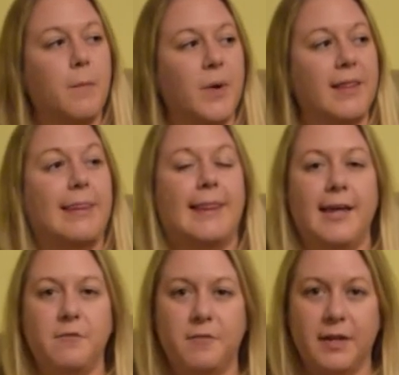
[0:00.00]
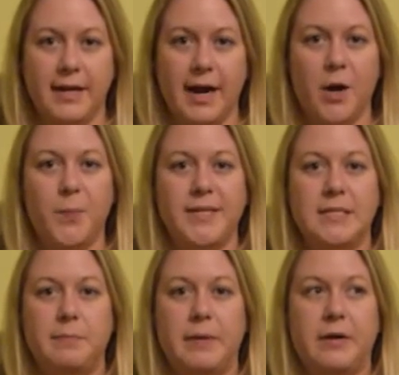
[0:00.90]
But thankfully, our
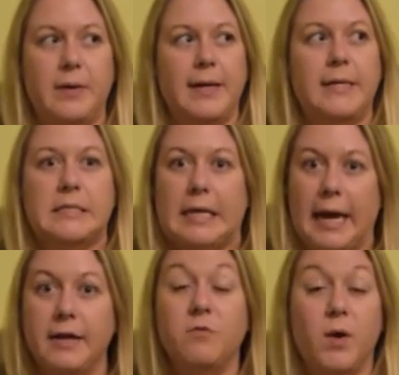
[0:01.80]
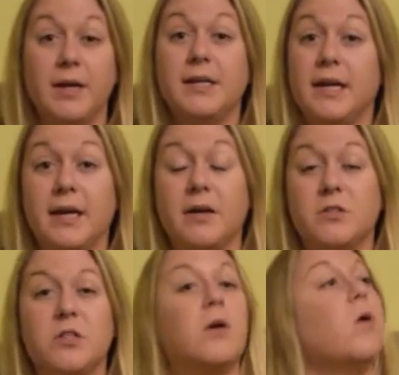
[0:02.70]
busy period is kind of winding down.
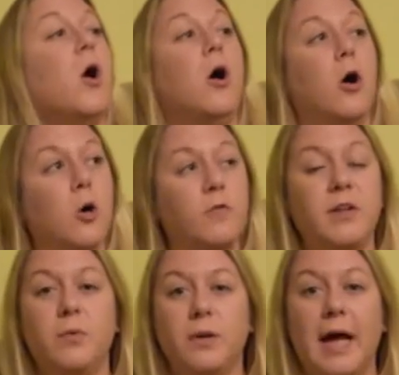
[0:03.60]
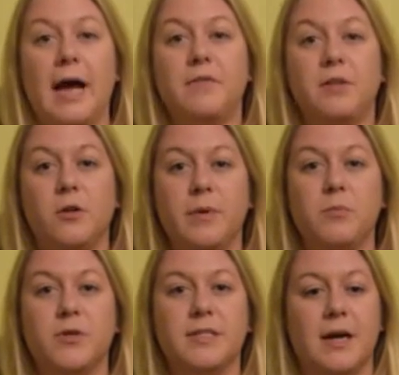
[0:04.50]
So hopefully we'll have a little
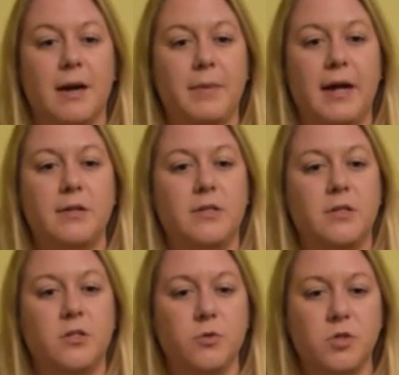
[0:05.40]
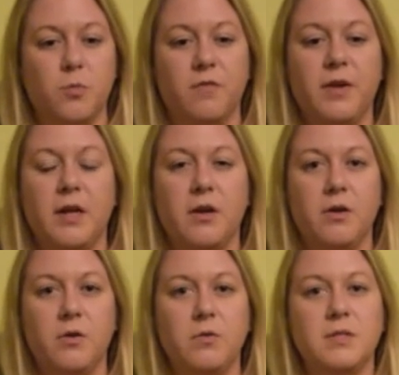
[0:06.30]
bit more time now to do some more
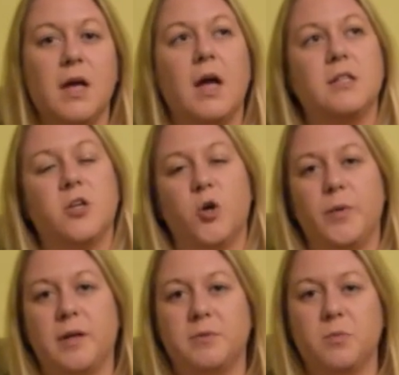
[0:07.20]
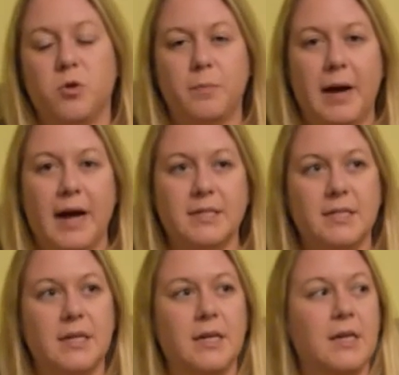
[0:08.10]
videos, to open up some more
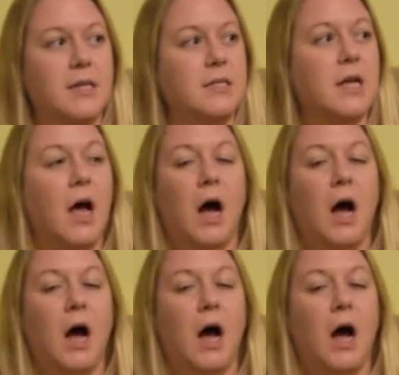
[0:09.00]
boxes.